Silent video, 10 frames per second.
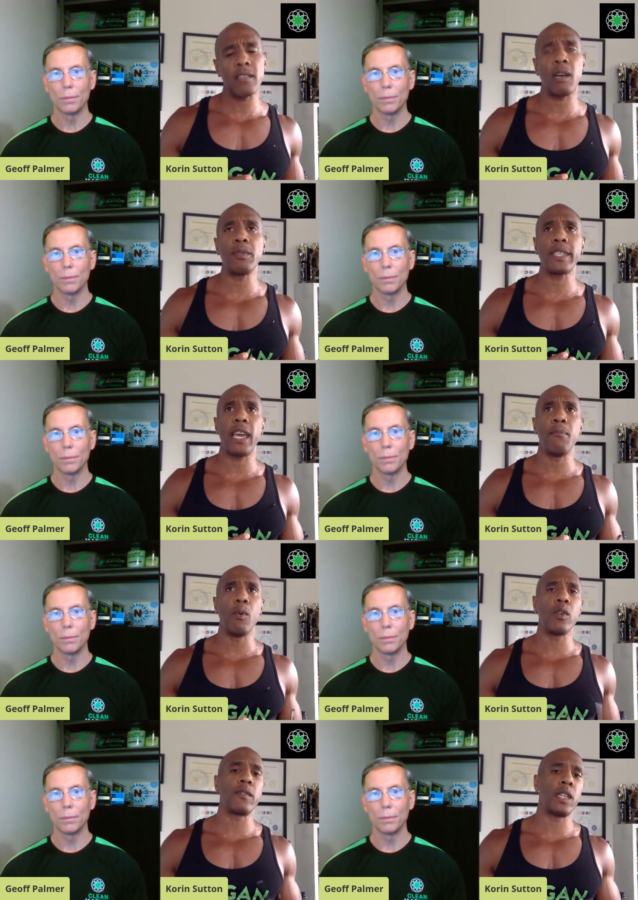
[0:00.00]
Speaker 1: I, I, was getting
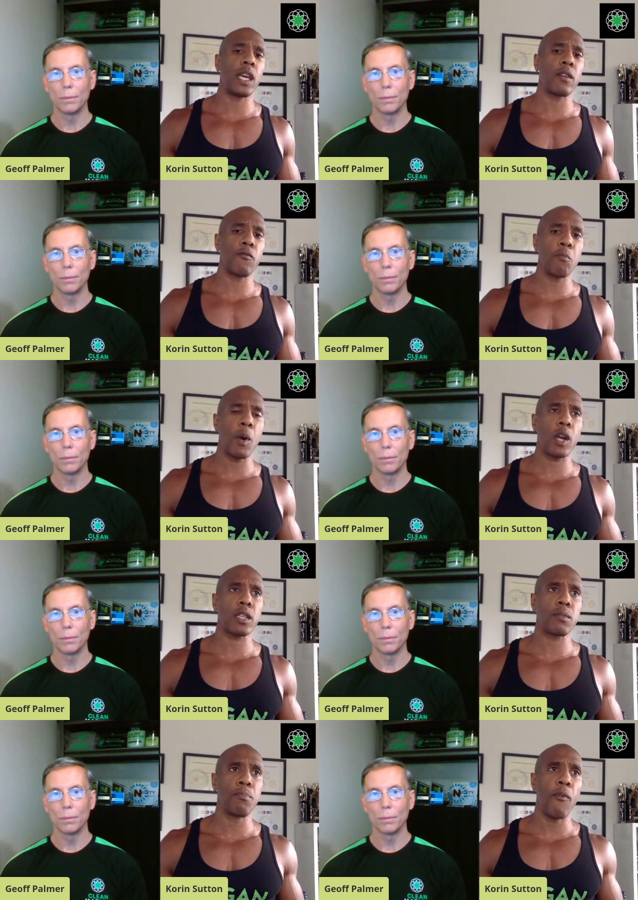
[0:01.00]
more of the negative
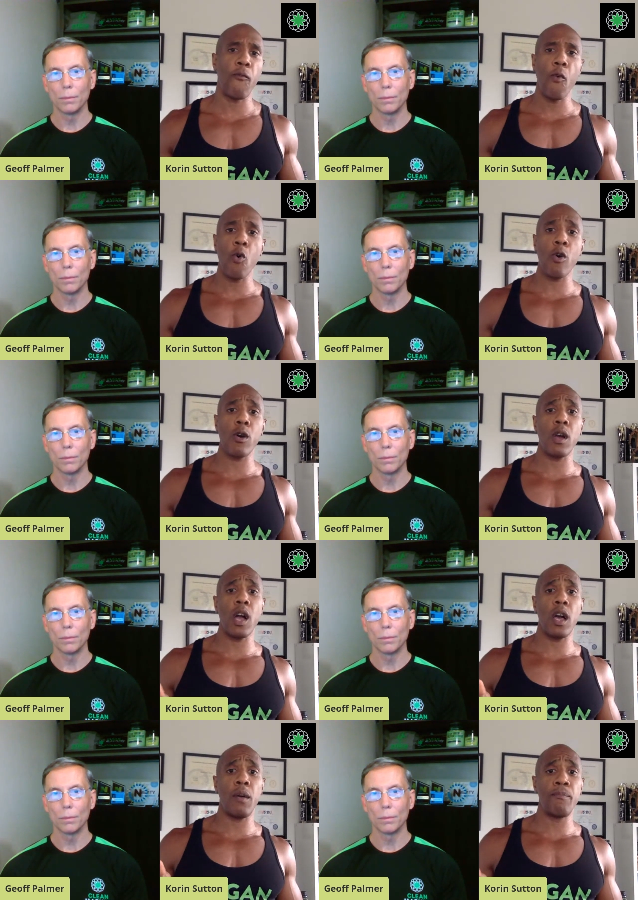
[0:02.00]
remarks before
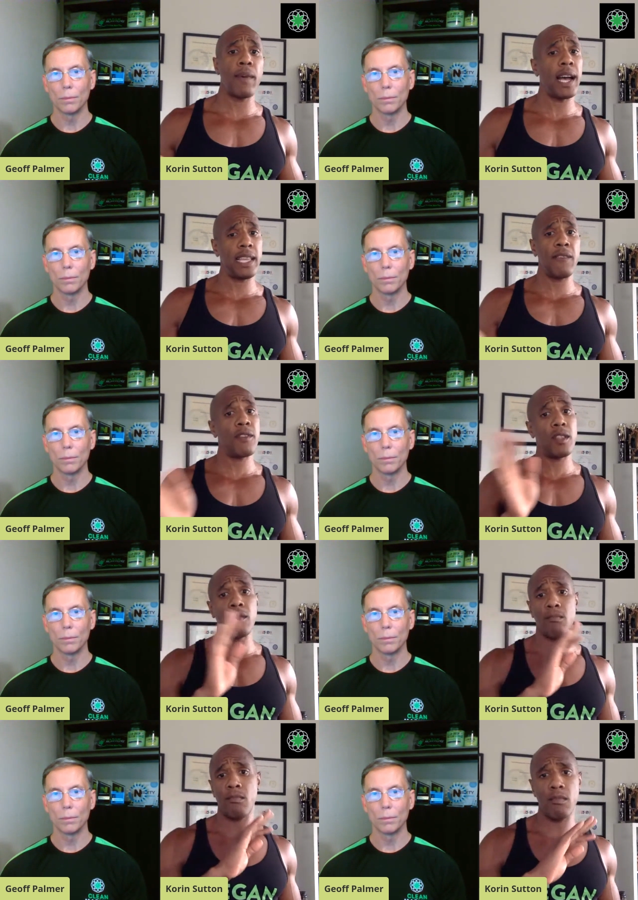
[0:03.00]
uh, I'd even
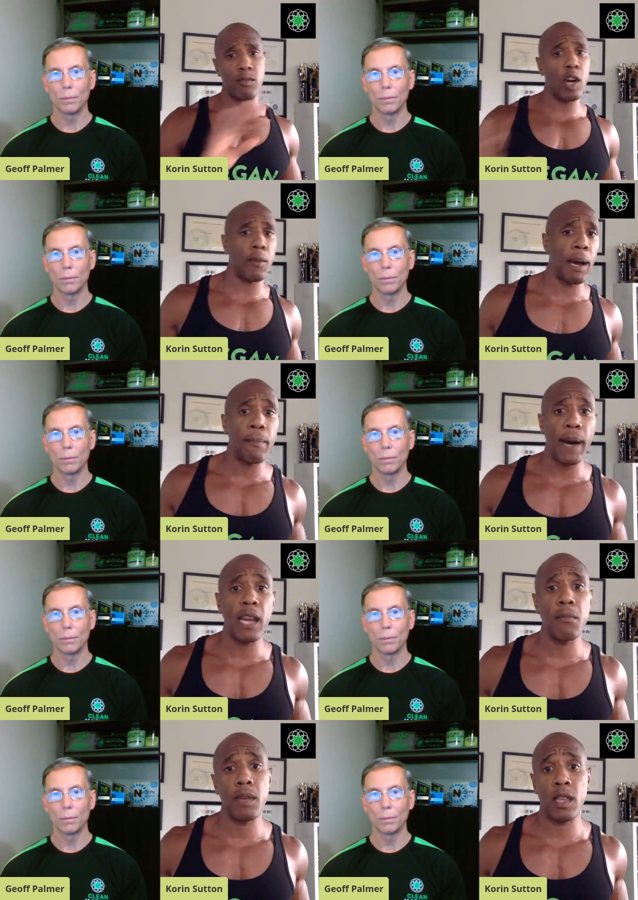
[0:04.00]
thought about
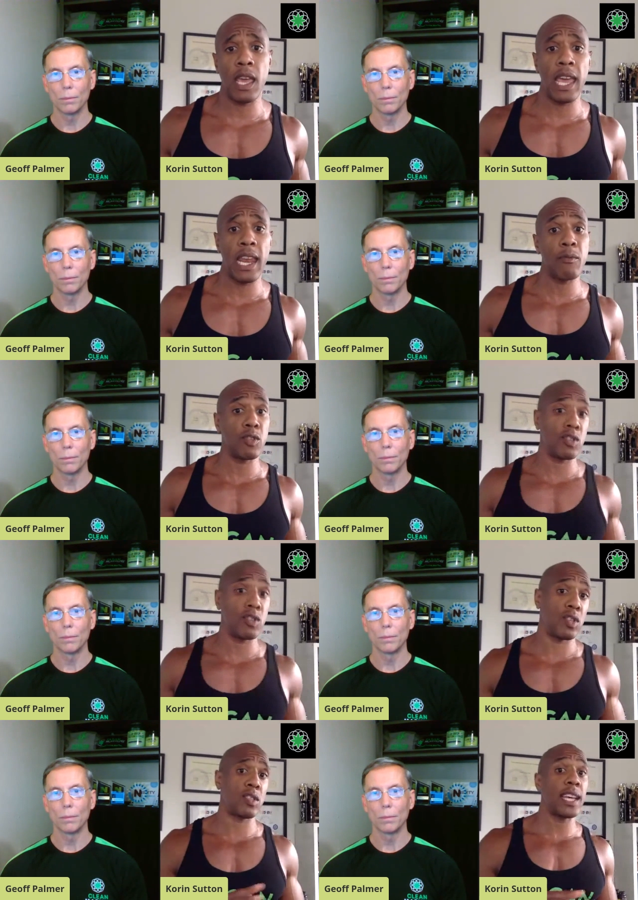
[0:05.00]
bodybuilding, and I was
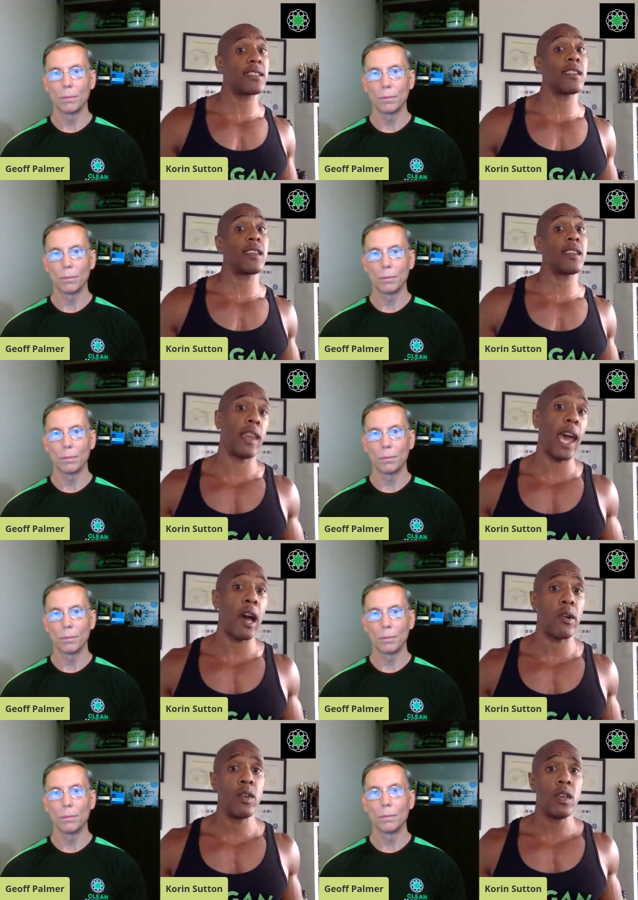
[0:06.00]
just testing it out.
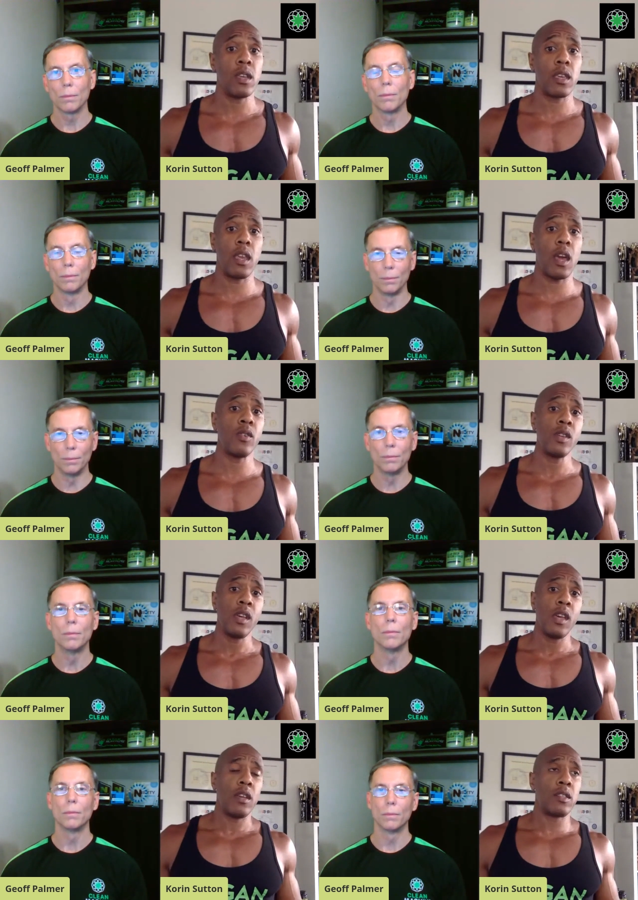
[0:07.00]
You know, mm.
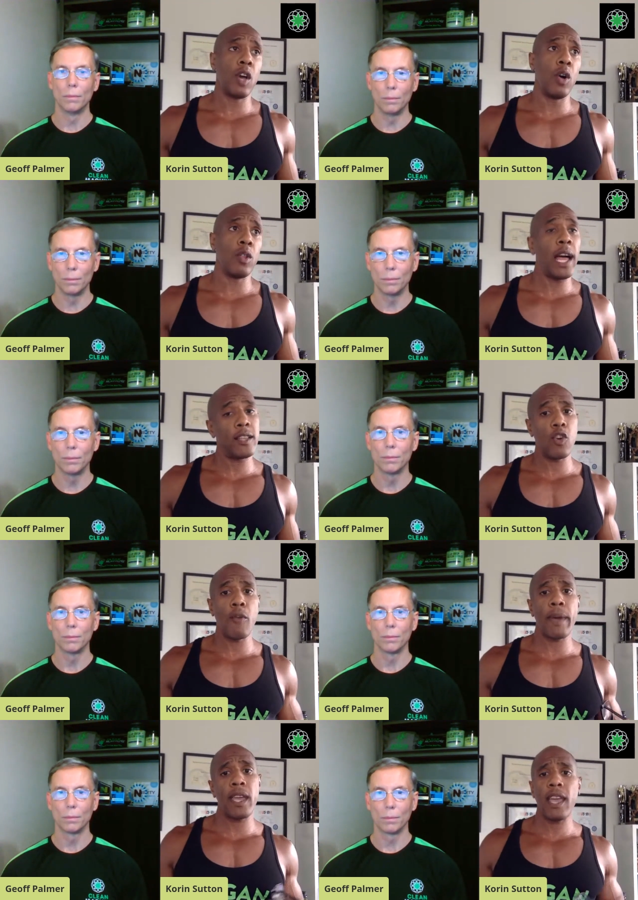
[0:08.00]
so like
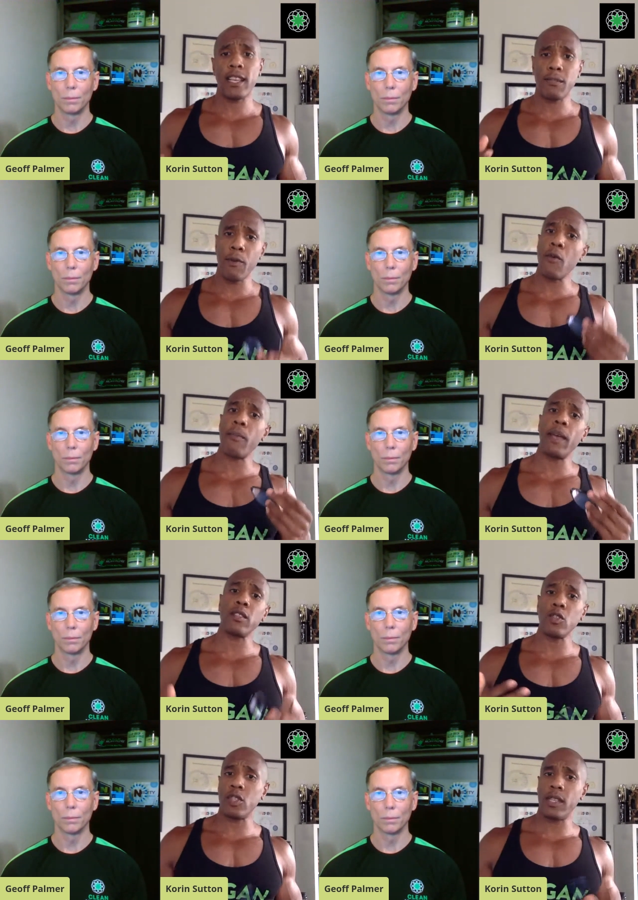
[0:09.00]
during my
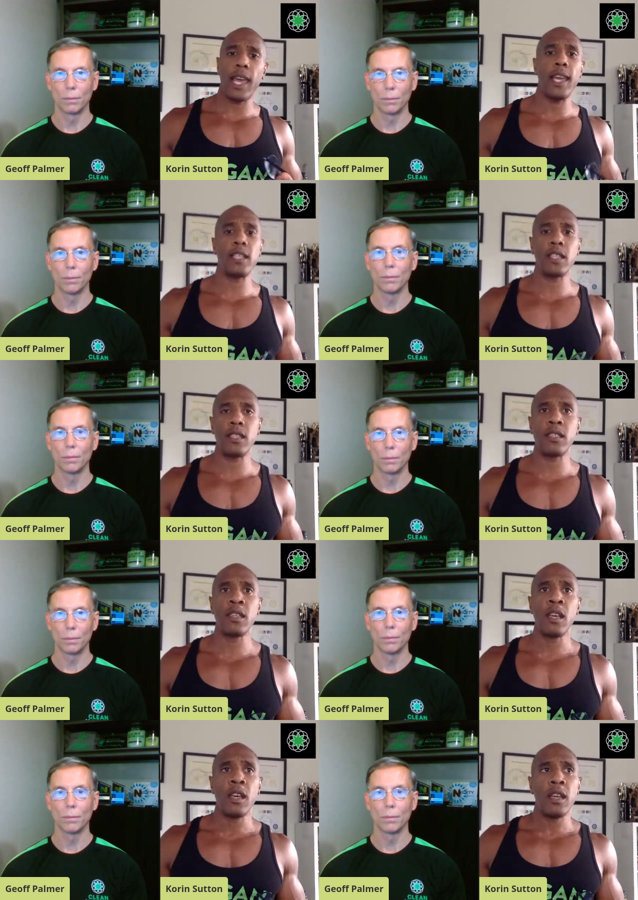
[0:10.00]
experimental stages,